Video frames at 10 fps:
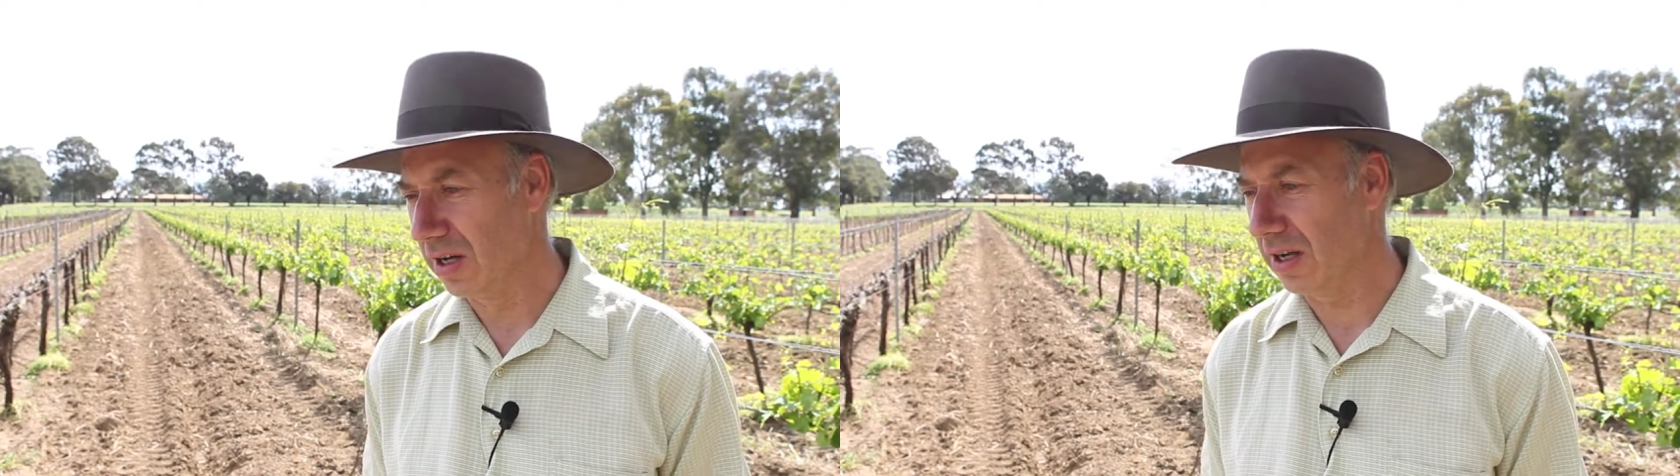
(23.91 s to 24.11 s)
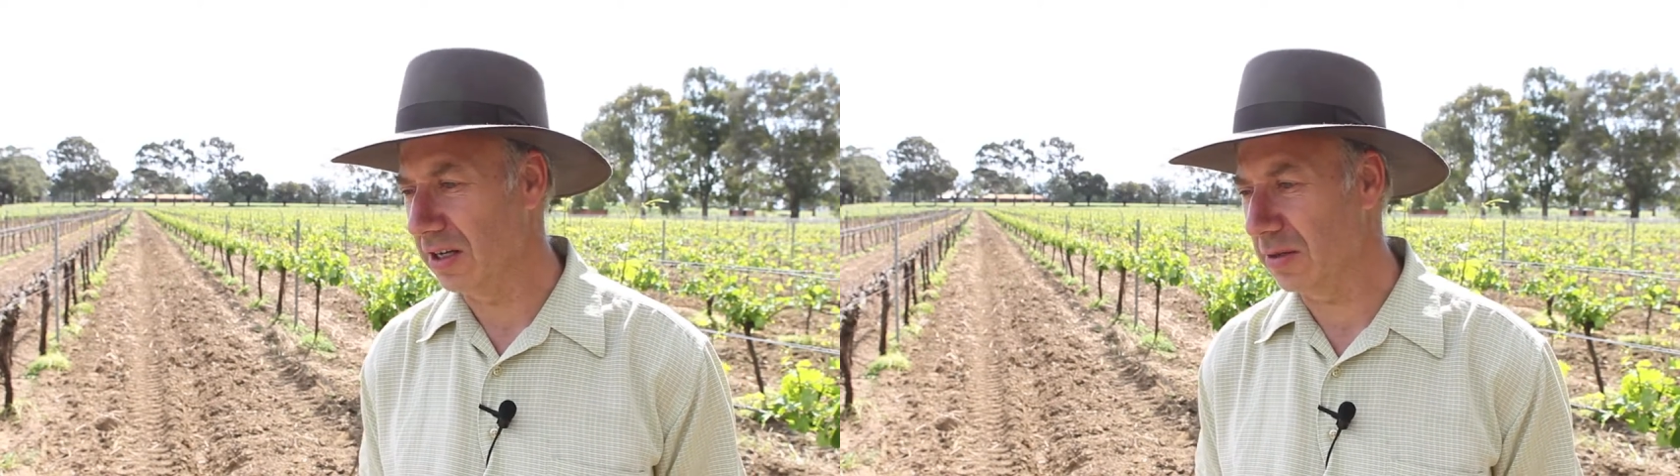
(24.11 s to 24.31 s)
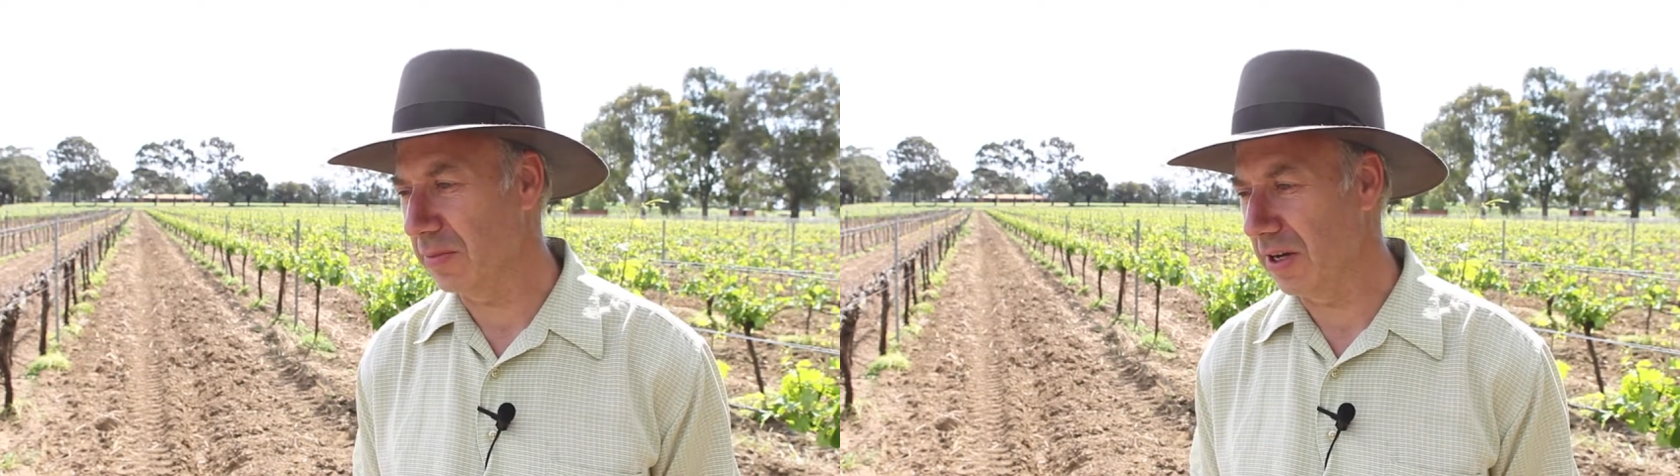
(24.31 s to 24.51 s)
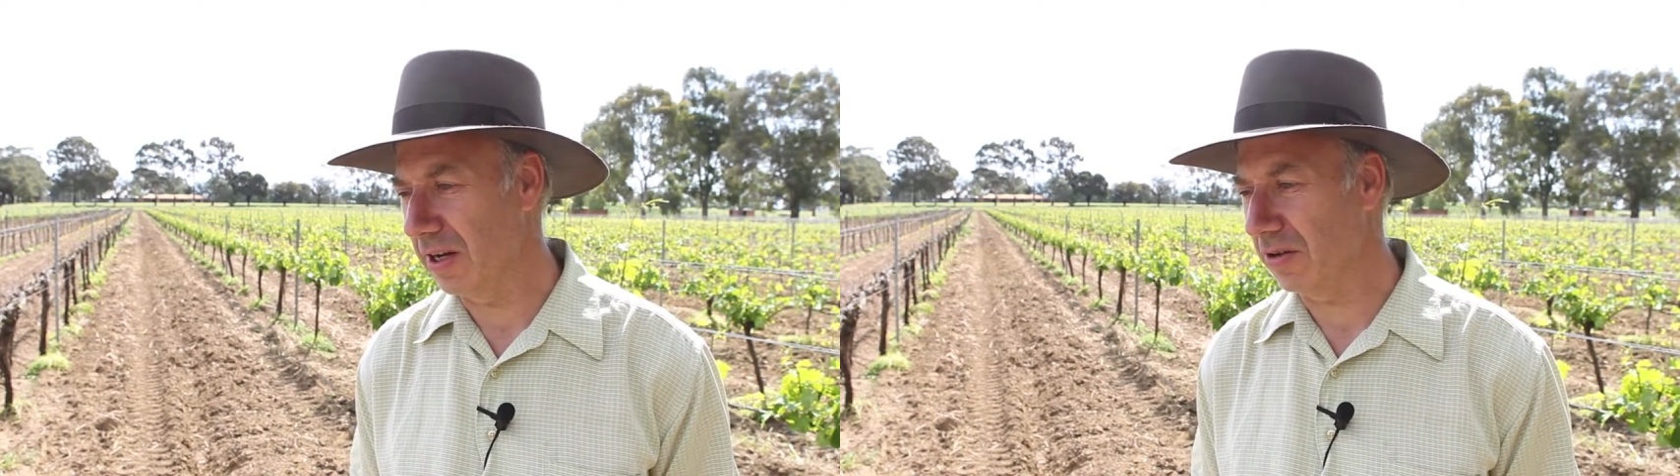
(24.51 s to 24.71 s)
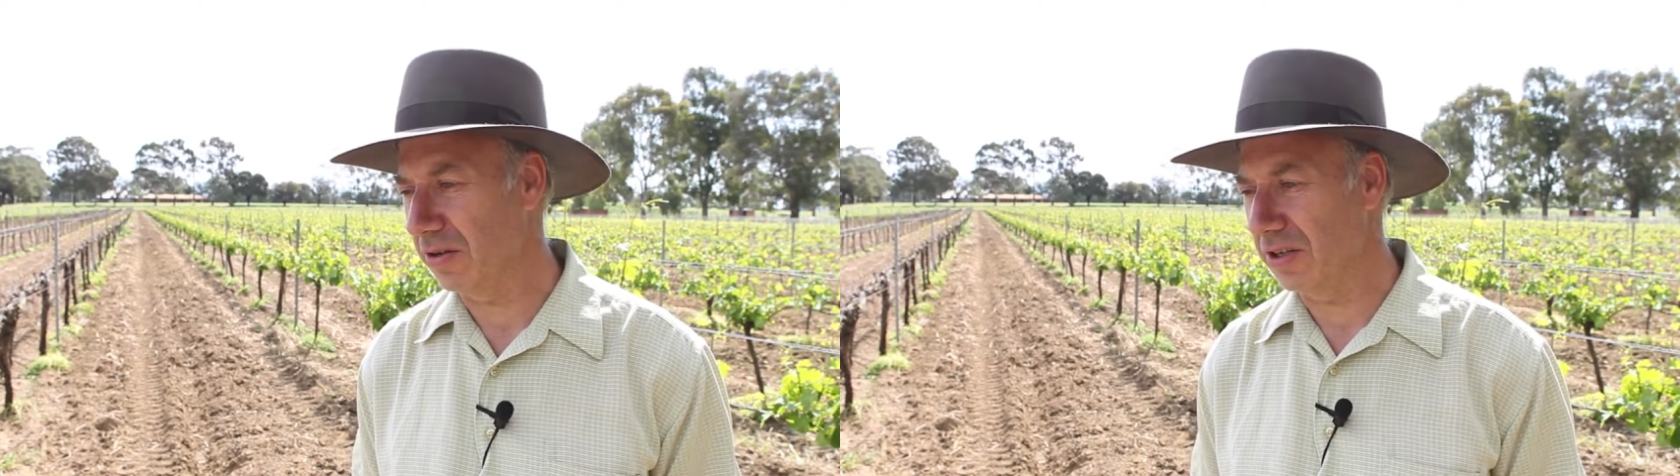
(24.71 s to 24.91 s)
and it's about
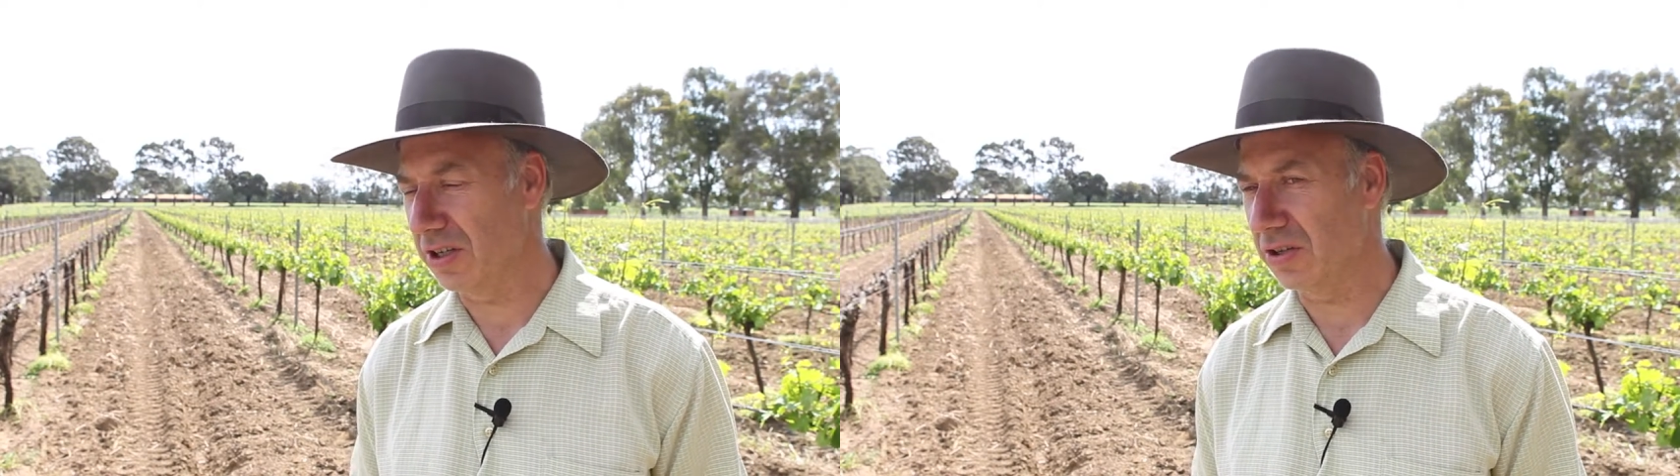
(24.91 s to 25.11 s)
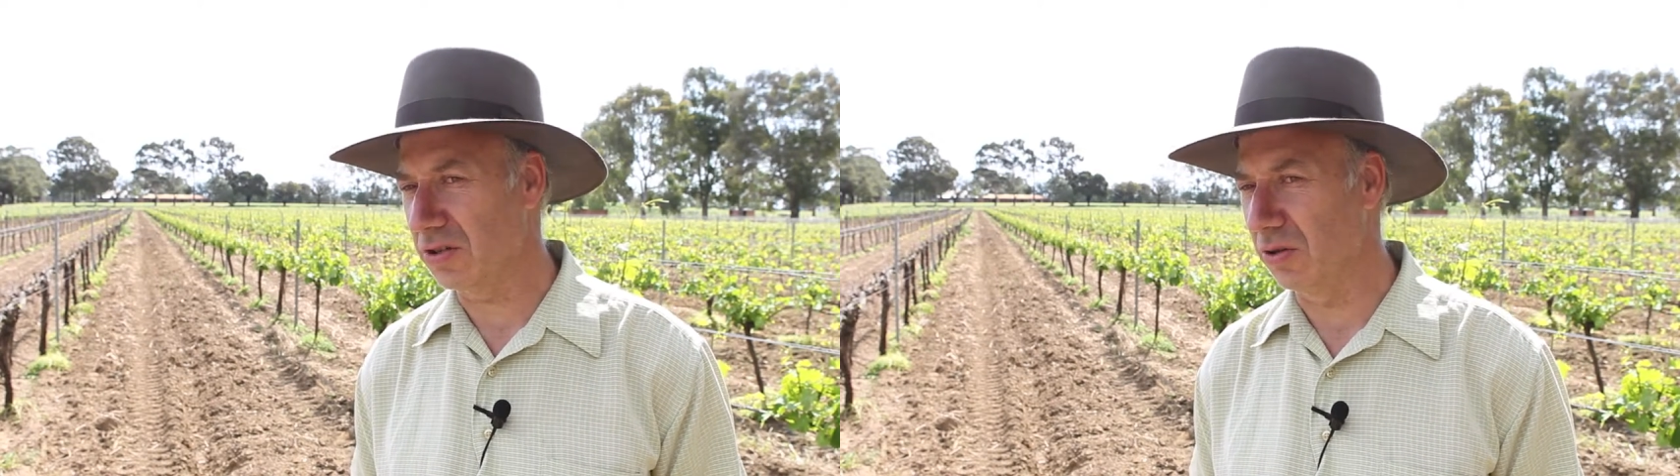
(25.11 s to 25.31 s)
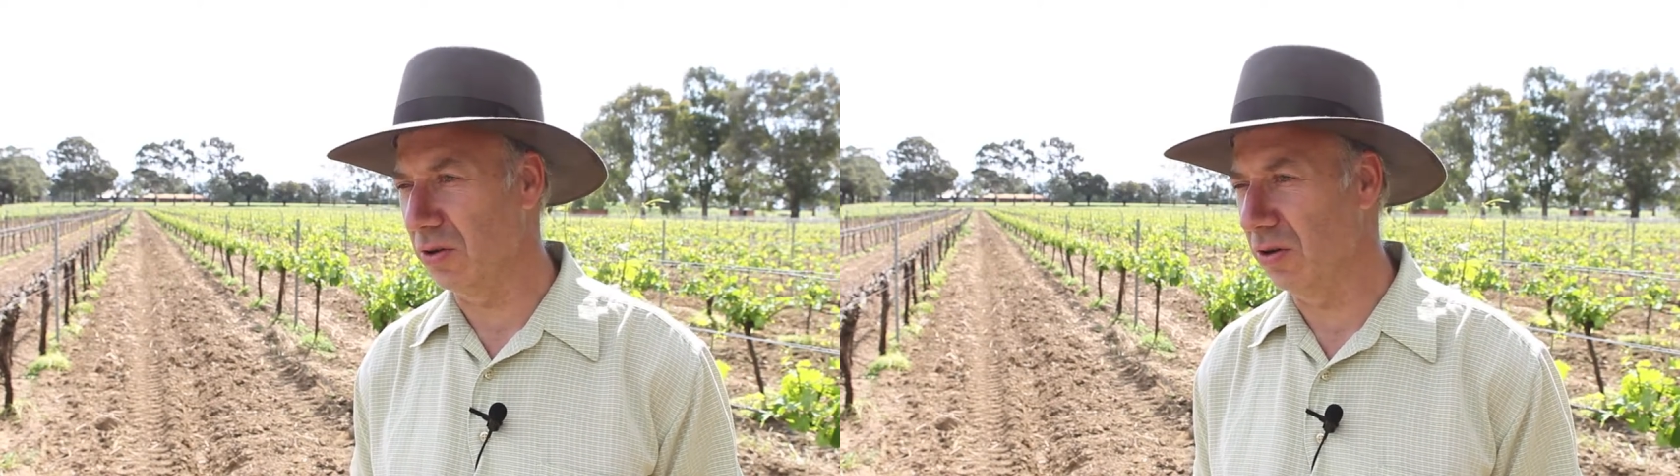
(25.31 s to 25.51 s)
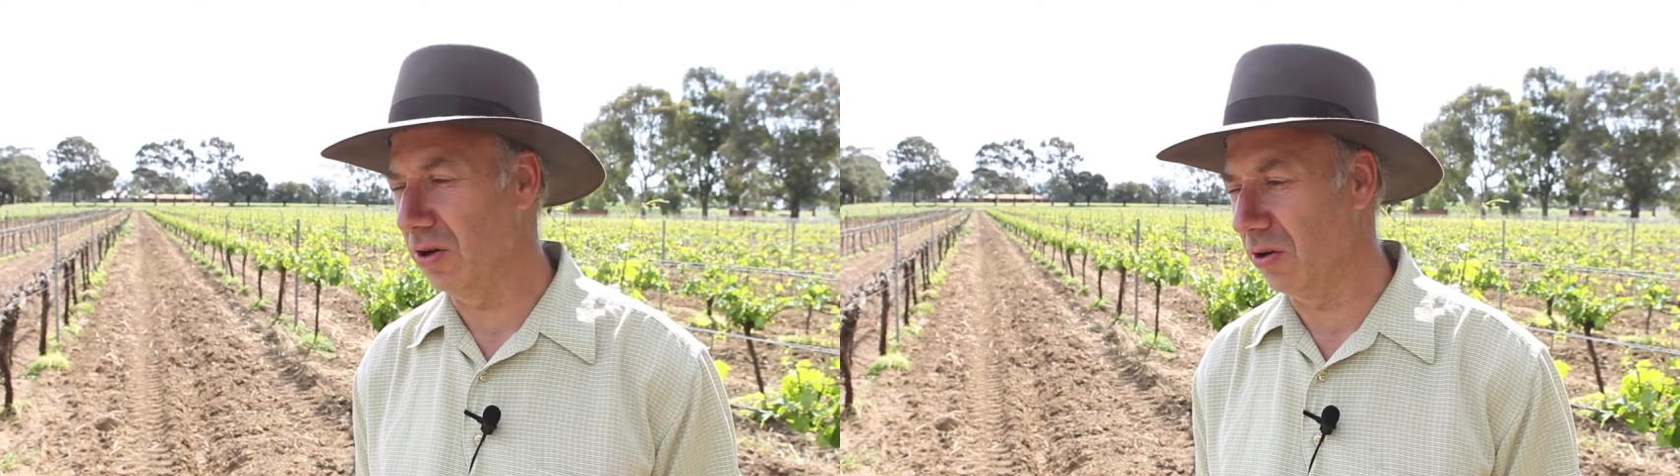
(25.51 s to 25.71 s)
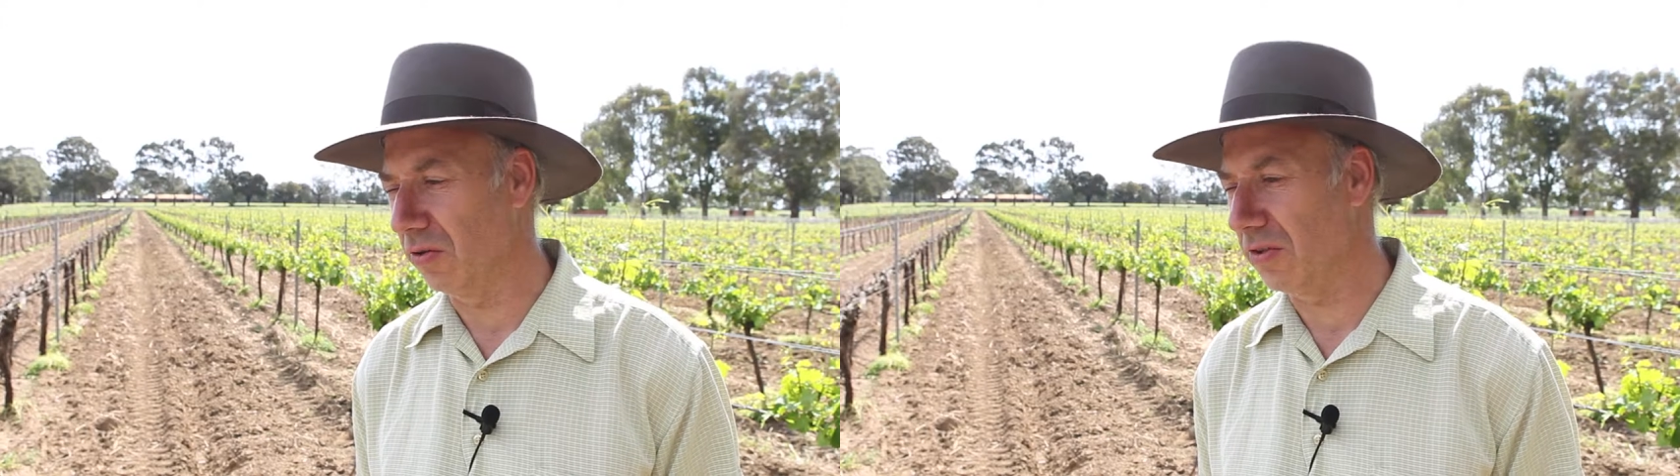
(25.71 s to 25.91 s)
increasing soil
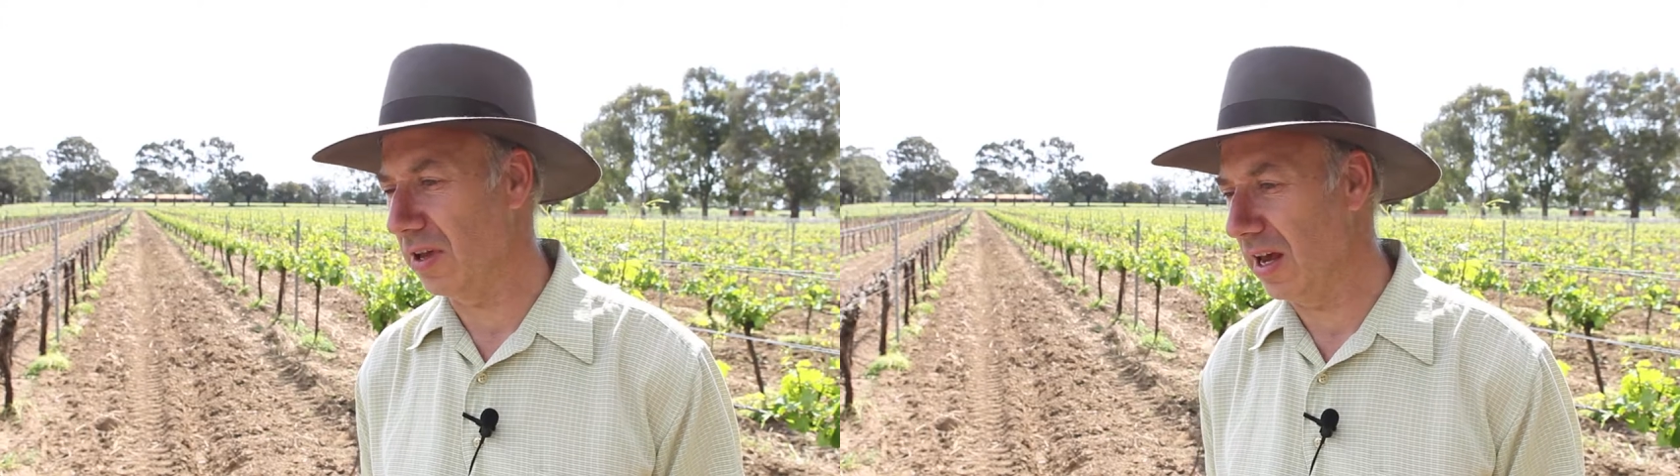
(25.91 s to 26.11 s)
health